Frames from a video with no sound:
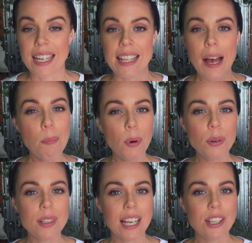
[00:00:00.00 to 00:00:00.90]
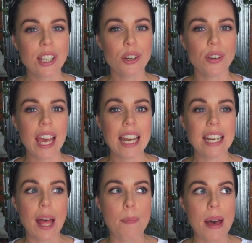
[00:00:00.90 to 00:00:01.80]
Now that board was actually
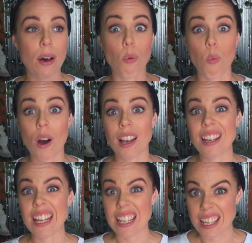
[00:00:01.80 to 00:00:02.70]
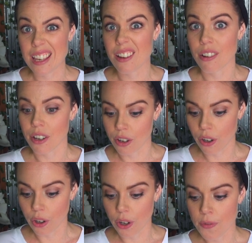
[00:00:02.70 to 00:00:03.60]
created about 1 year
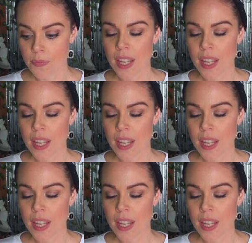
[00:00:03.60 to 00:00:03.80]
ago.